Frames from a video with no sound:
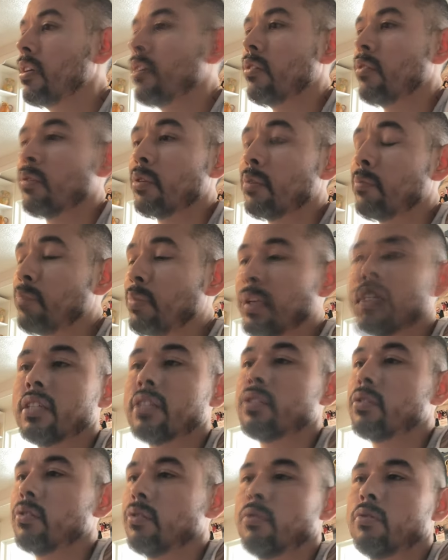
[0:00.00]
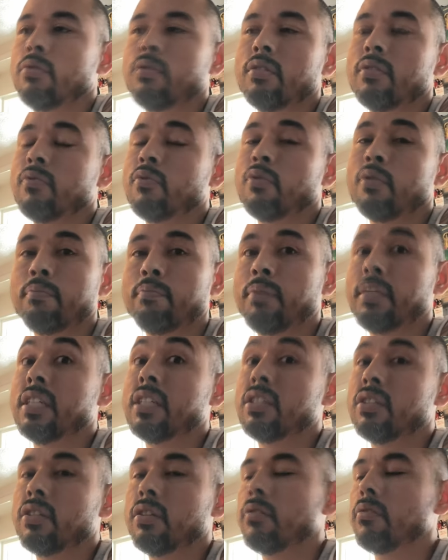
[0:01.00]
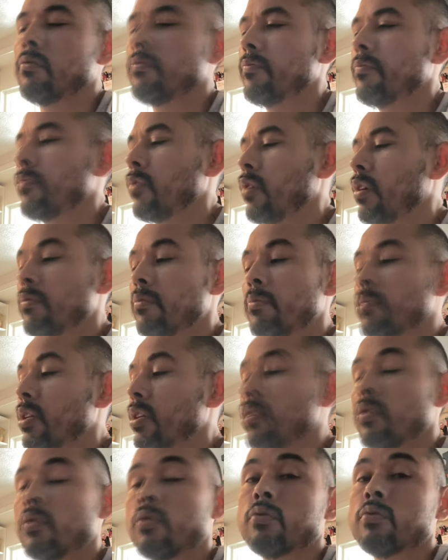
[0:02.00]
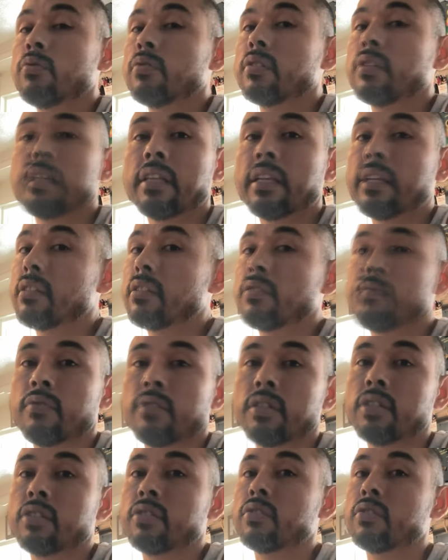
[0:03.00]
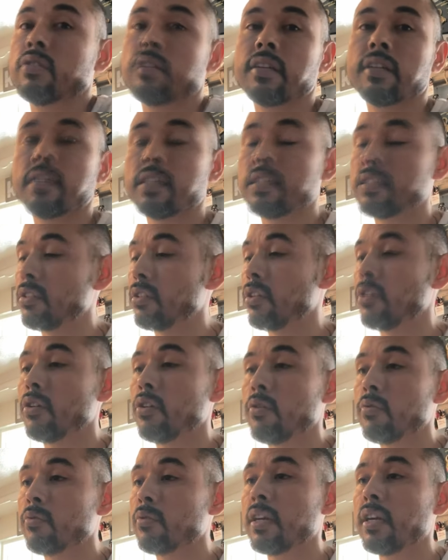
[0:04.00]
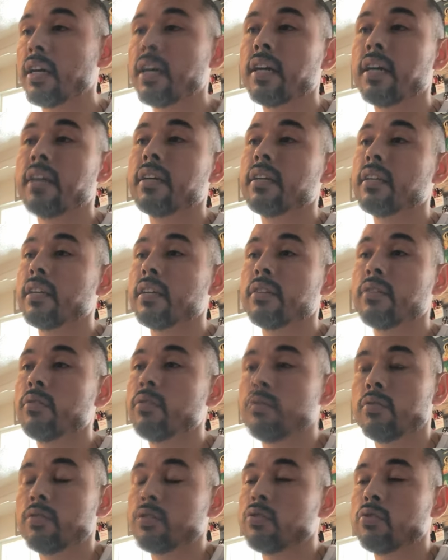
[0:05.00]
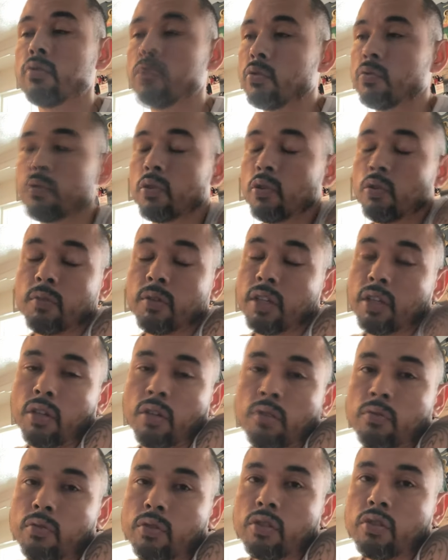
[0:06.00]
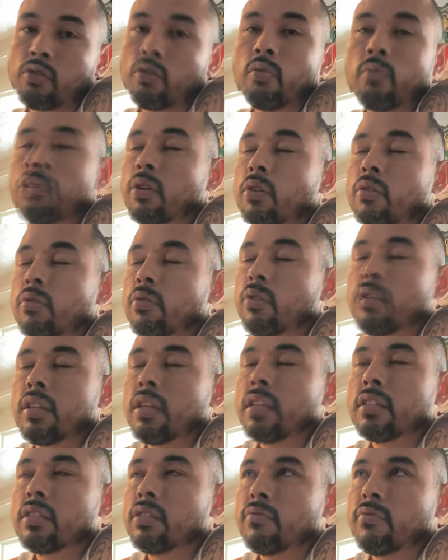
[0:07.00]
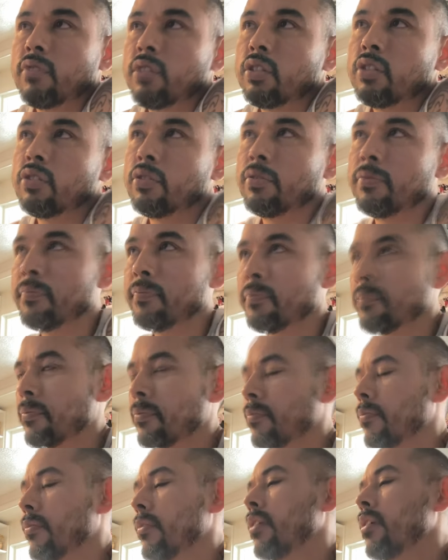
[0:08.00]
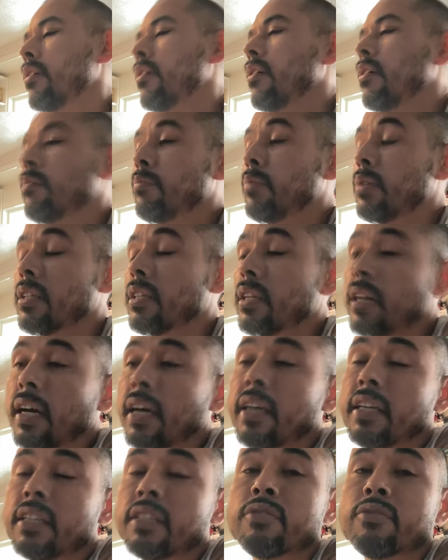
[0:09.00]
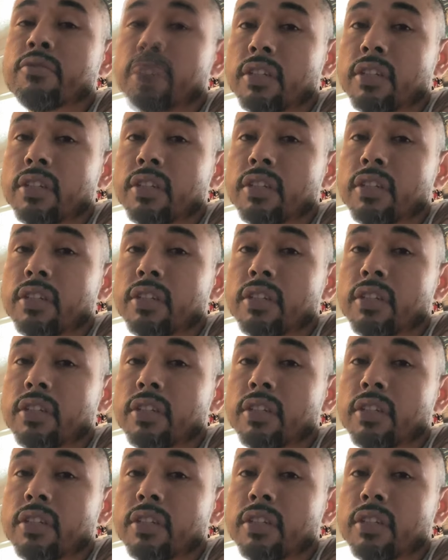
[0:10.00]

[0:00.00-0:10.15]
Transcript: Or a big show. You do this for a big show where everybody knows that that's his finisher. Like, it's a known guy. Like, you don't just do this when nobody knows, because nobody will know that that's his finisher. But the guy hits his